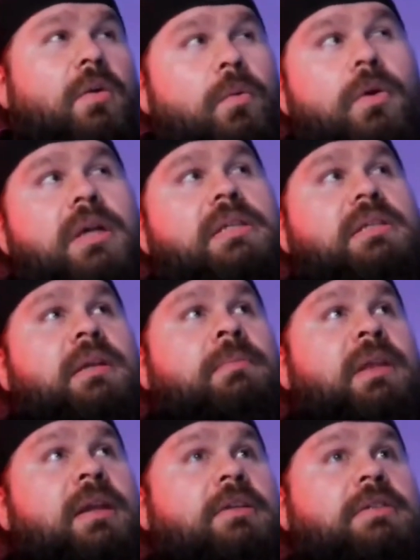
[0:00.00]
What's
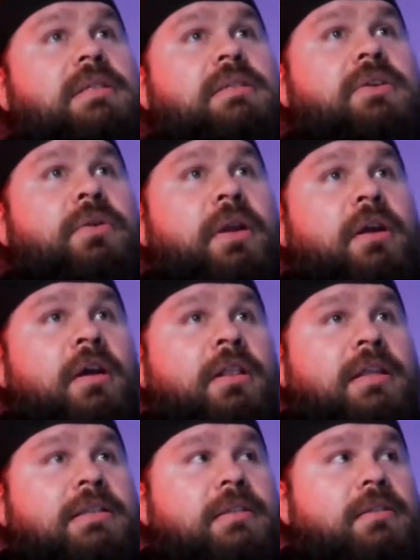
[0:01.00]
something else that's going
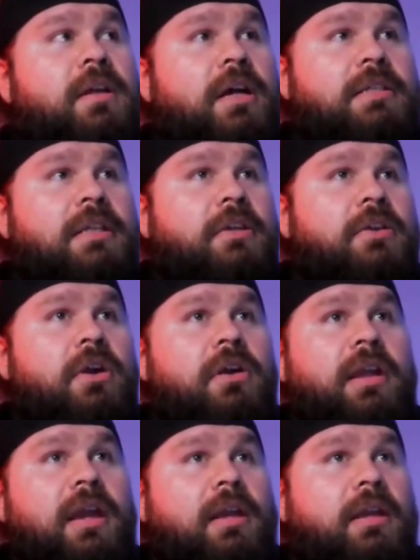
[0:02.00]
on that's causing
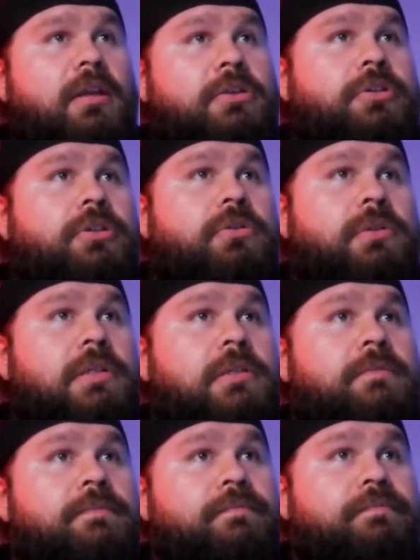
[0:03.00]
cardiac issues?